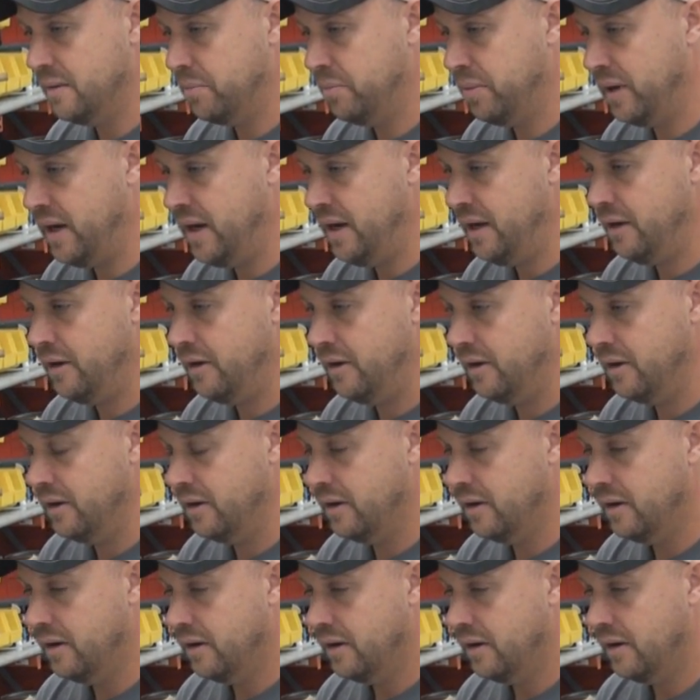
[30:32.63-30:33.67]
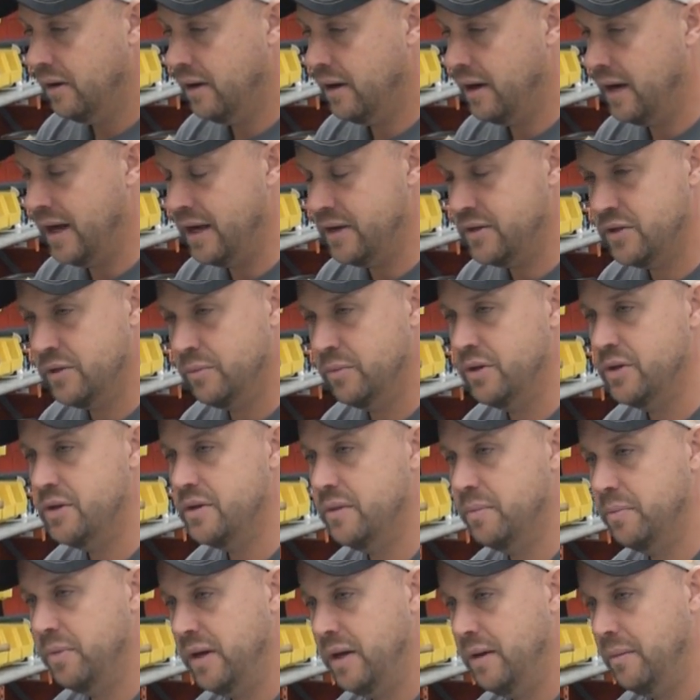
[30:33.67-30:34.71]
painter, not so much
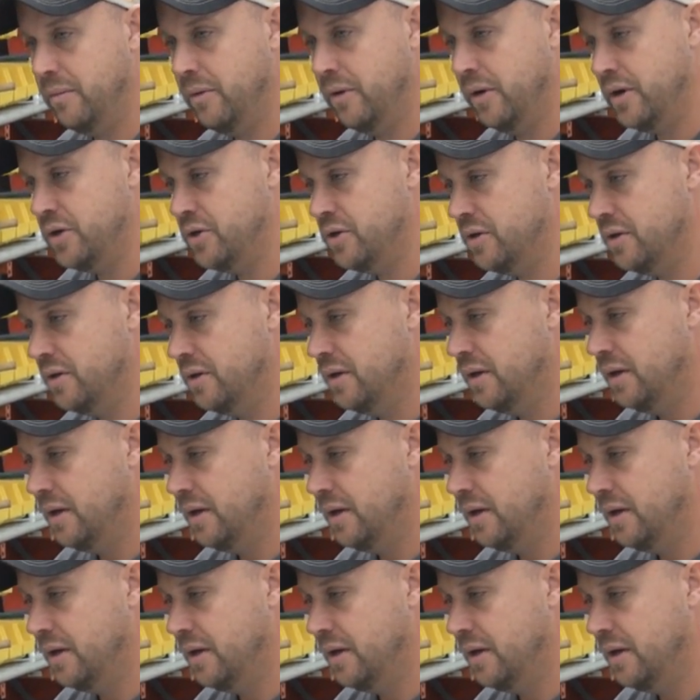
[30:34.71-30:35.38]
the paintbrush.